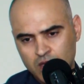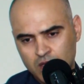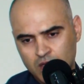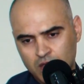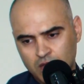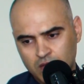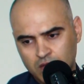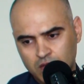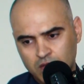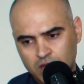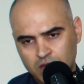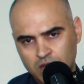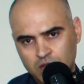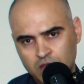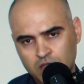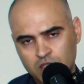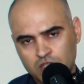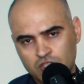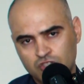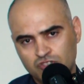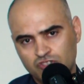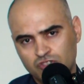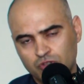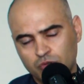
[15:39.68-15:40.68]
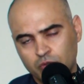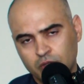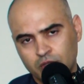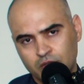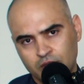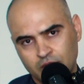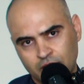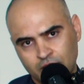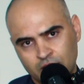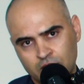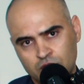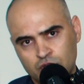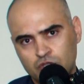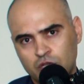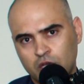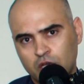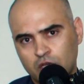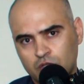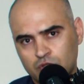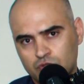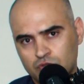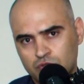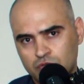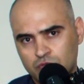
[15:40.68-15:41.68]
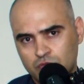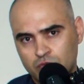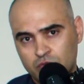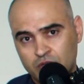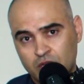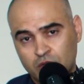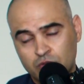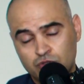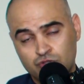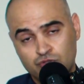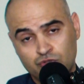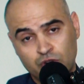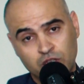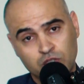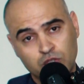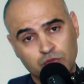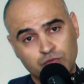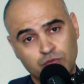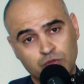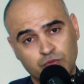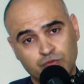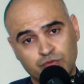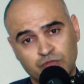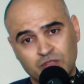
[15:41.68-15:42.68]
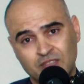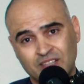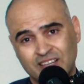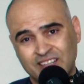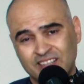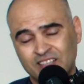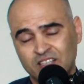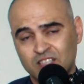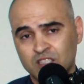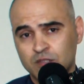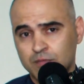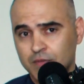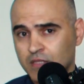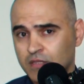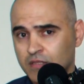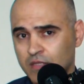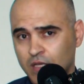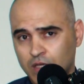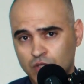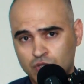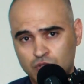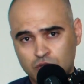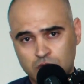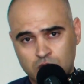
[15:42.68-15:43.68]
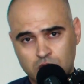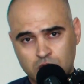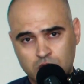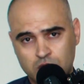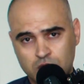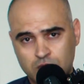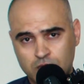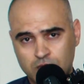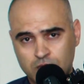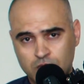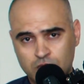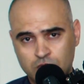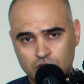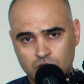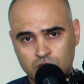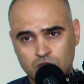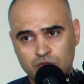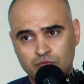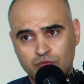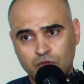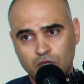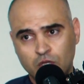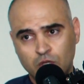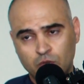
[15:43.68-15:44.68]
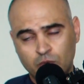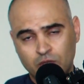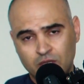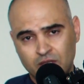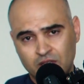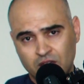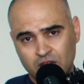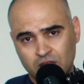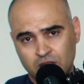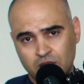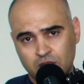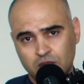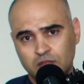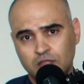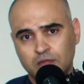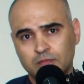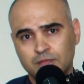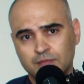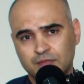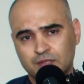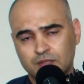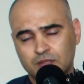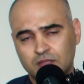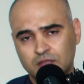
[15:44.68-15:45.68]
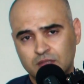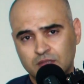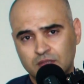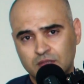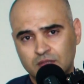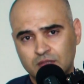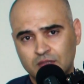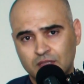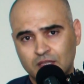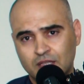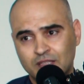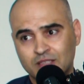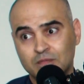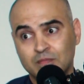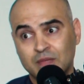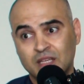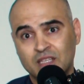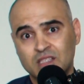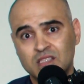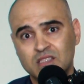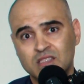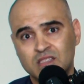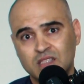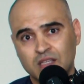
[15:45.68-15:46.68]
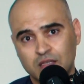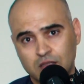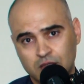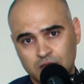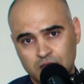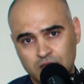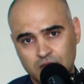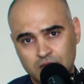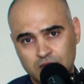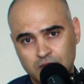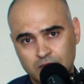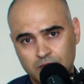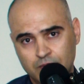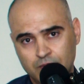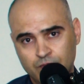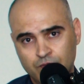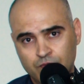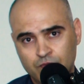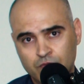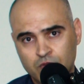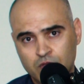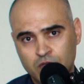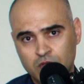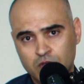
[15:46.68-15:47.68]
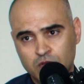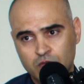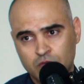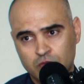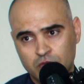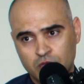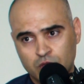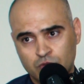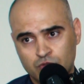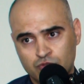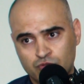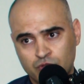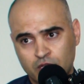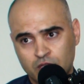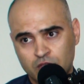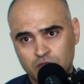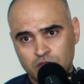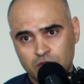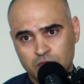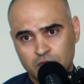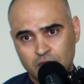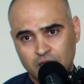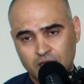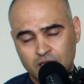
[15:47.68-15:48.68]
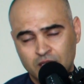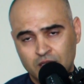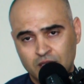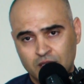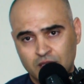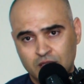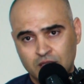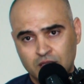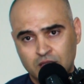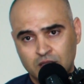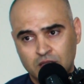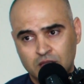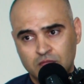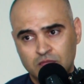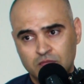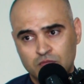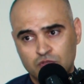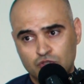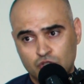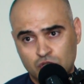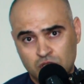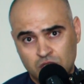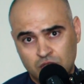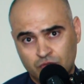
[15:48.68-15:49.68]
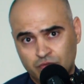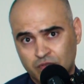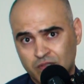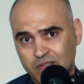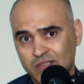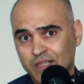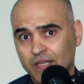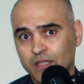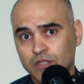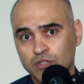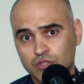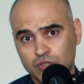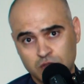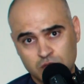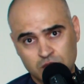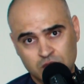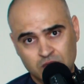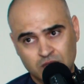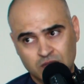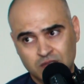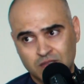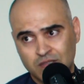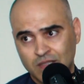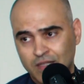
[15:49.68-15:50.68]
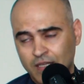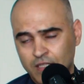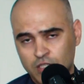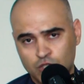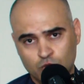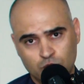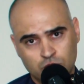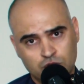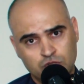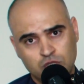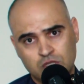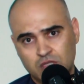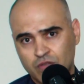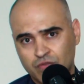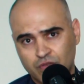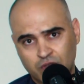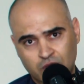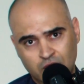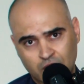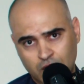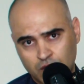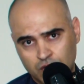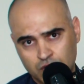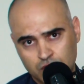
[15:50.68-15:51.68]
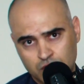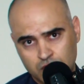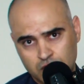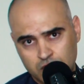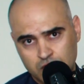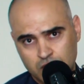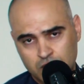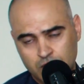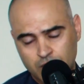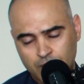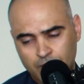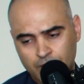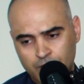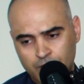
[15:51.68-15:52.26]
and enjoying the exchange without trying to fulfill any expectations, just following the inner compass and it makes sense without trying to make any justifications, intellectual justifications.